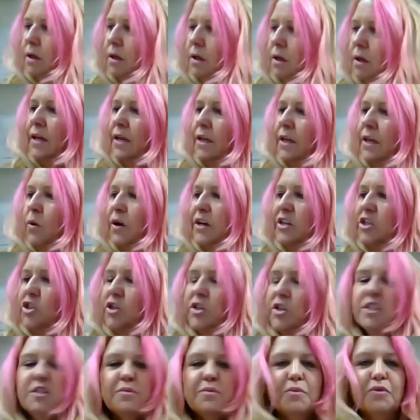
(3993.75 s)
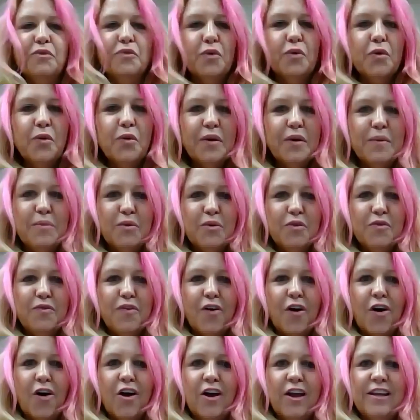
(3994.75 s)
Any questions before we move
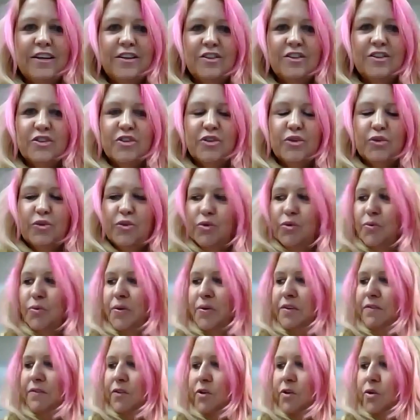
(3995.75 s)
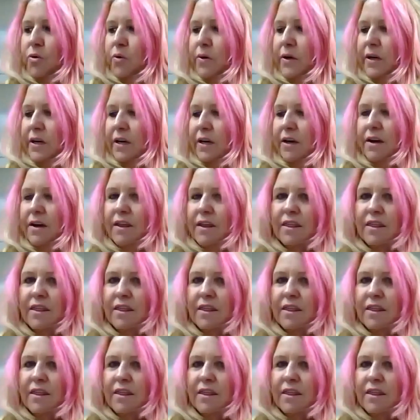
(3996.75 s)
on to reviewing